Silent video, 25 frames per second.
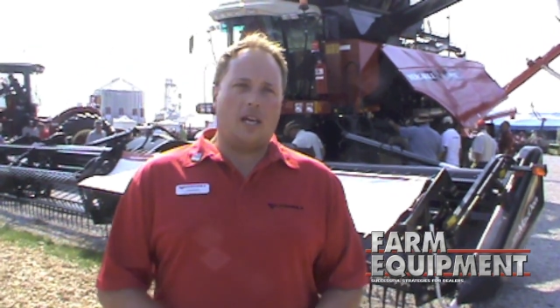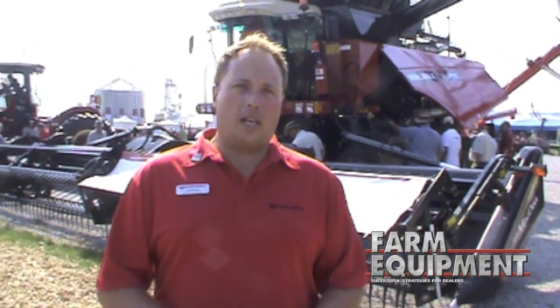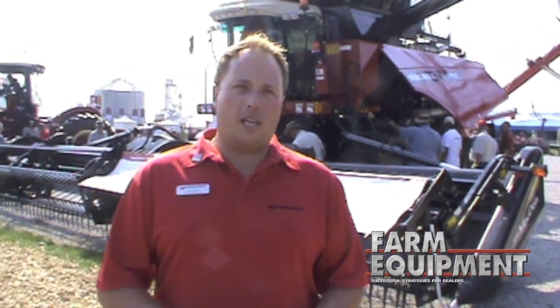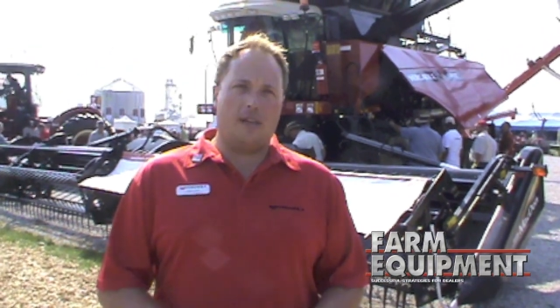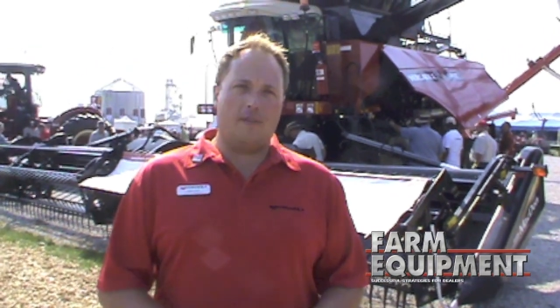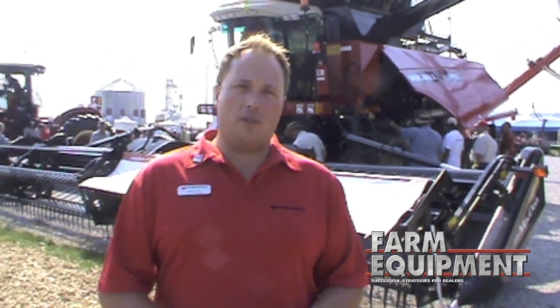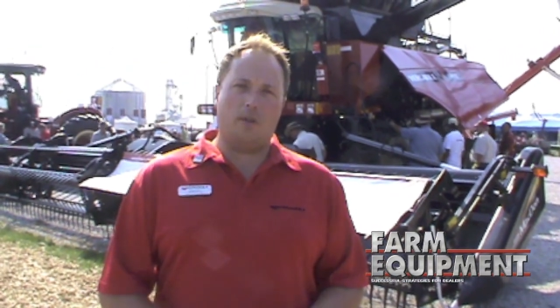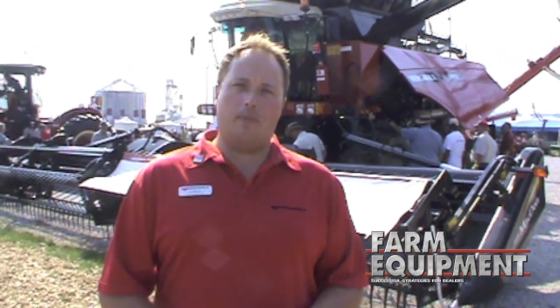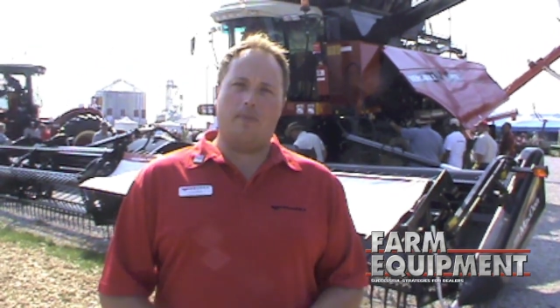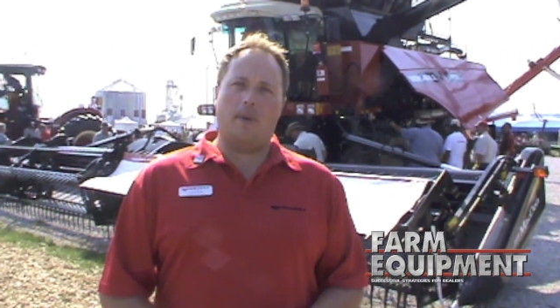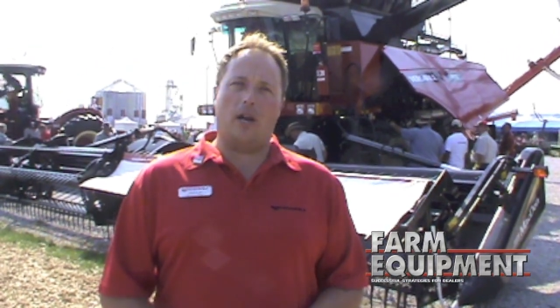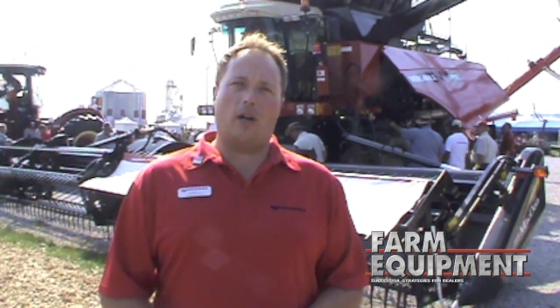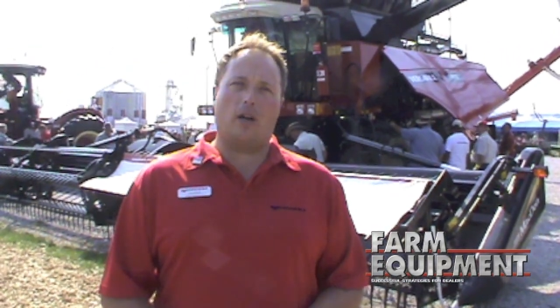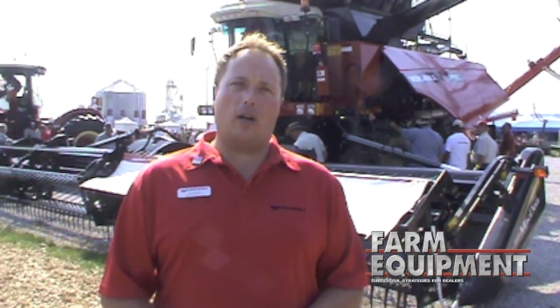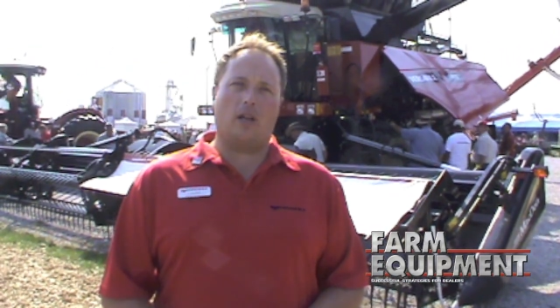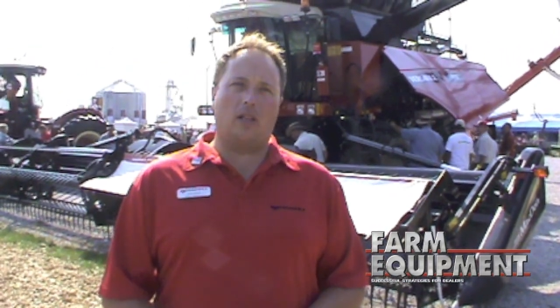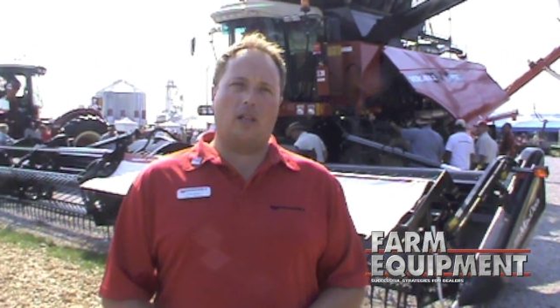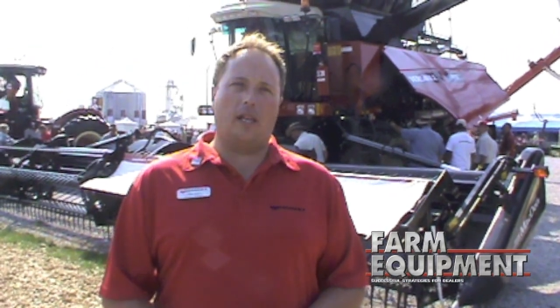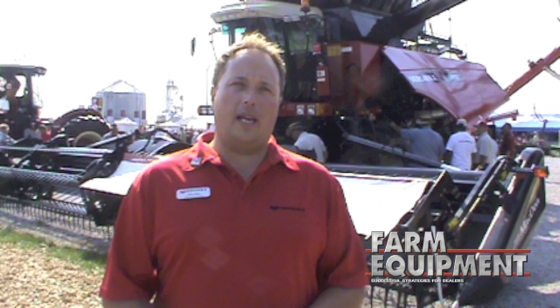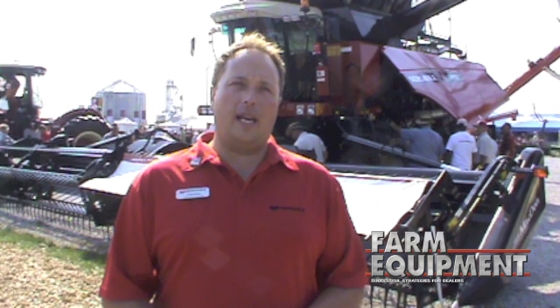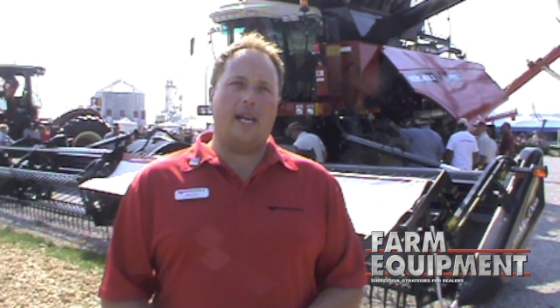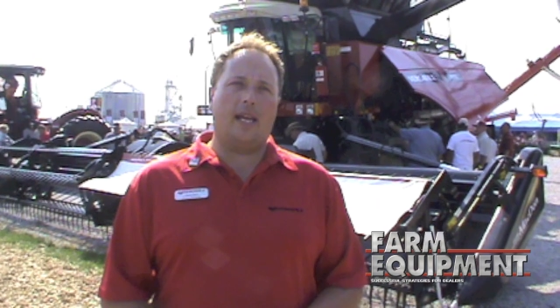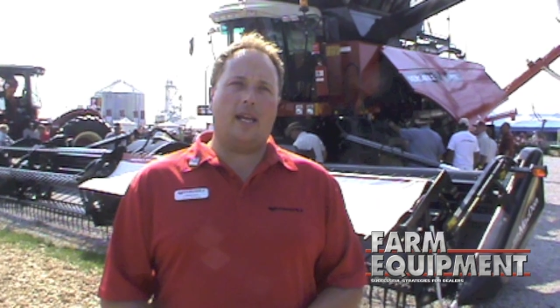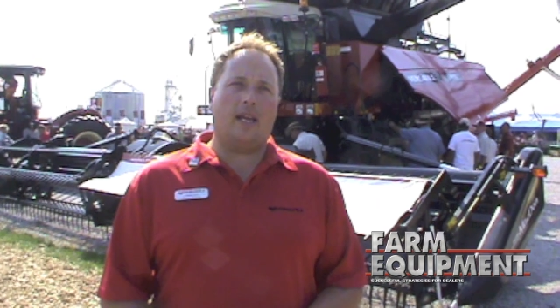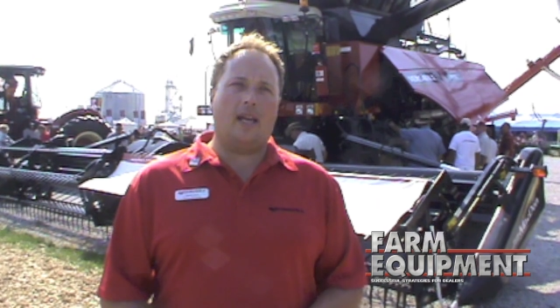gives you better
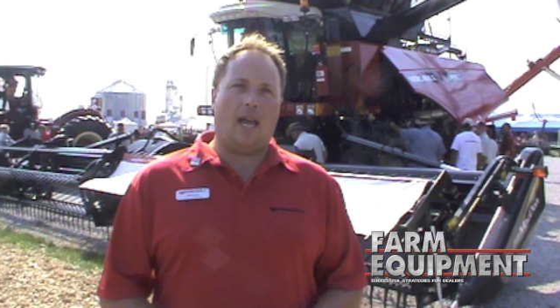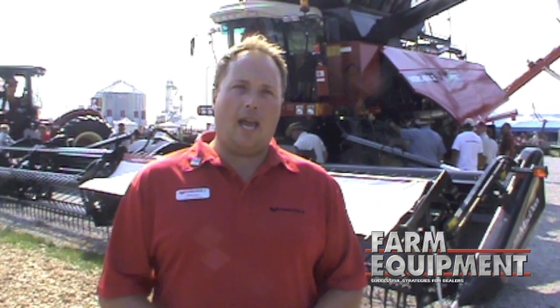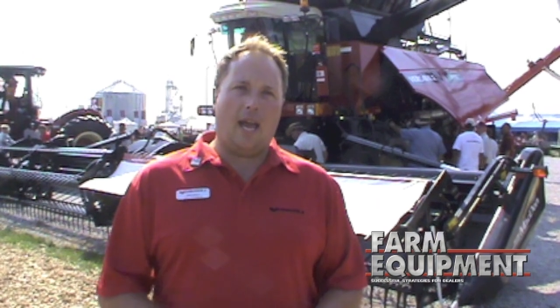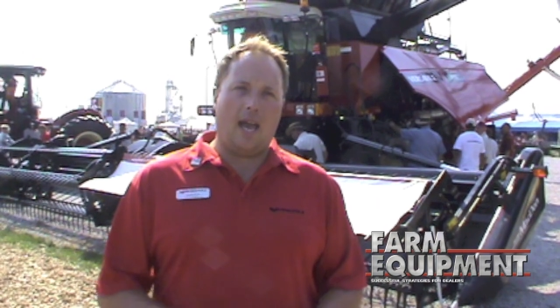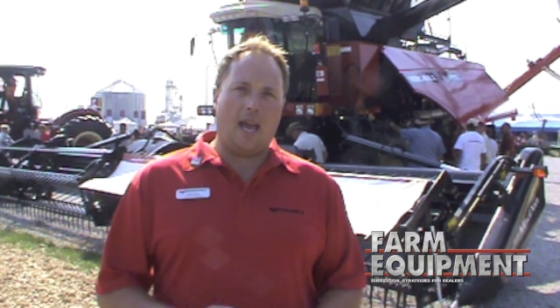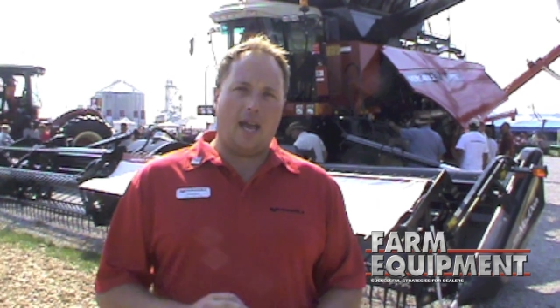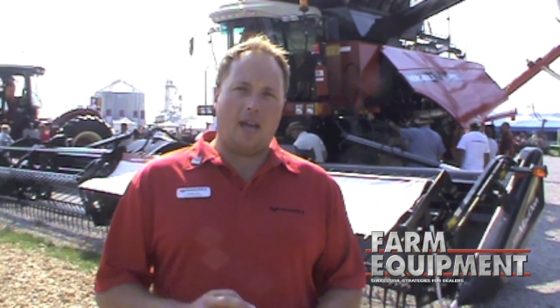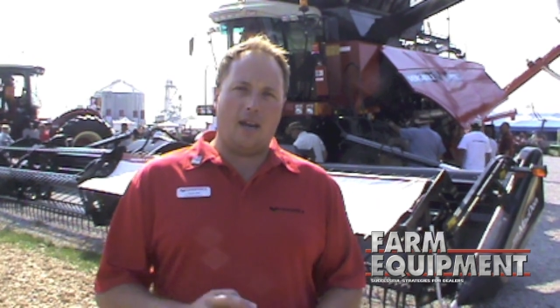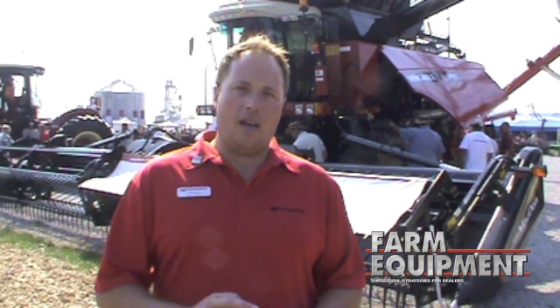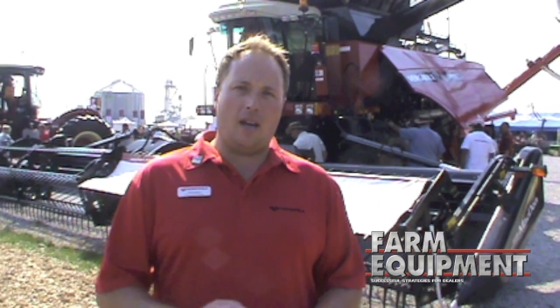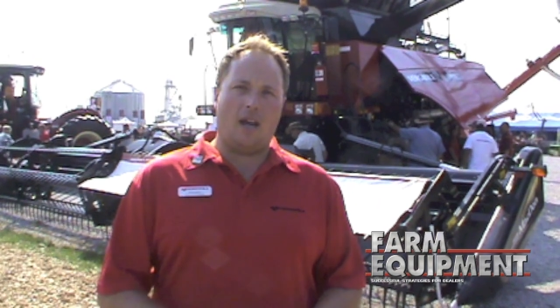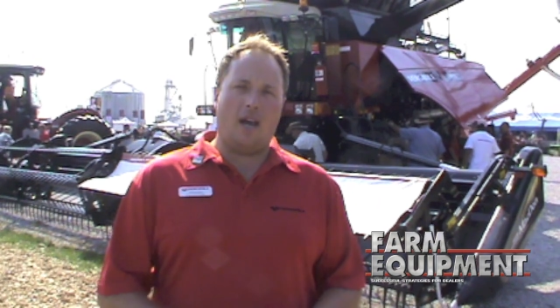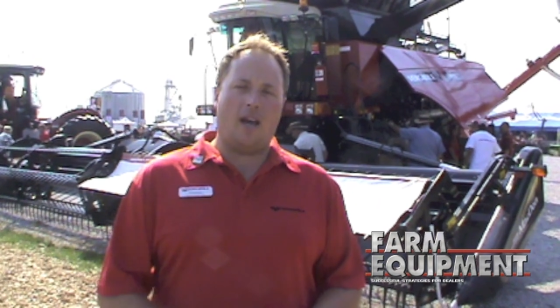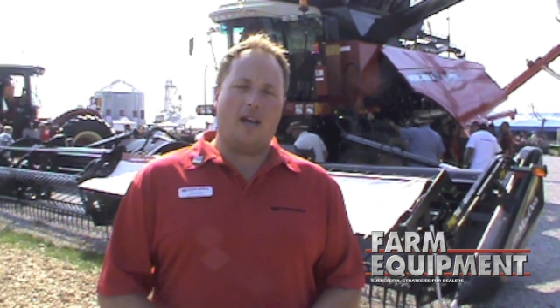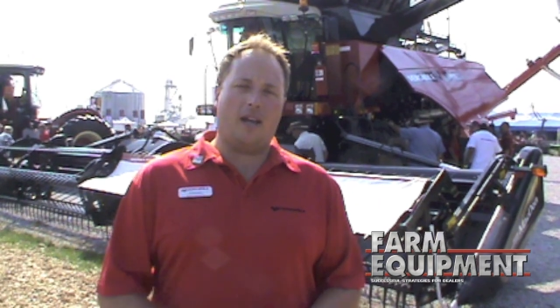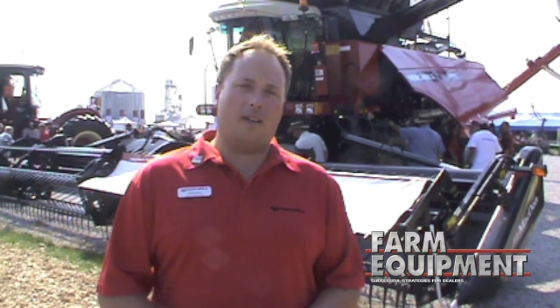cleaning, and